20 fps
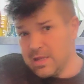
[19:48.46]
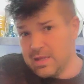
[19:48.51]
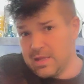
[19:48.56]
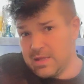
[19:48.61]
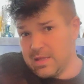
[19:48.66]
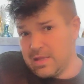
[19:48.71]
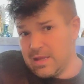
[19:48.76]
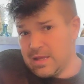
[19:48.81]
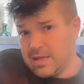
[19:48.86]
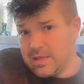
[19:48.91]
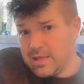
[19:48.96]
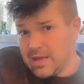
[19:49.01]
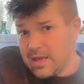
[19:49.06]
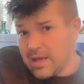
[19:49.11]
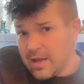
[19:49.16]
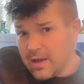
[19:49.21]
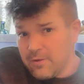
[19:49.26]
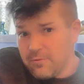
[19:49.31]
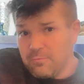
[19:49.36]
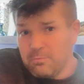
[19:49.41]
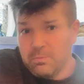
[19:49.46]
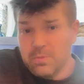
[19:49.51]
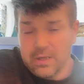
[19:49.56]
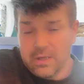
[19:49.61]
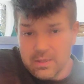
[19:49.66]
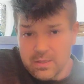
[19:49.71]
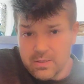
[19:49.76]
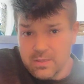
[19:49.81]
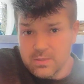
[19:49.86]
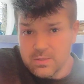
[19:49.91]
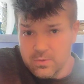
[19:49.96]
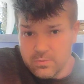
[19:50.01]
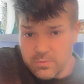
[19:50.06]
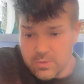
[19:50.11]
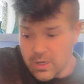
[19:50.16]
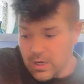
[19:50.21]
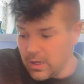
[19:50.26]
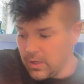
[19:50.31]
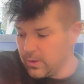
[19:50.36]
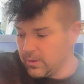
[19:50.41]
they have billions of
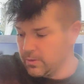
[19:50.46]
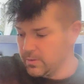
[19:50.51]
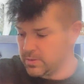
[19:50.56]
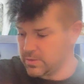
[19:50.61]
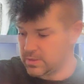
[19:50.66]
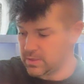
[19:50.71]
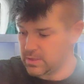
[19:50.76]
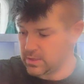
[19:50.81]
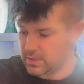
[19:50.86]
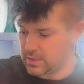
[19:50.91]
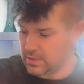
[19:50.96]
dollars, and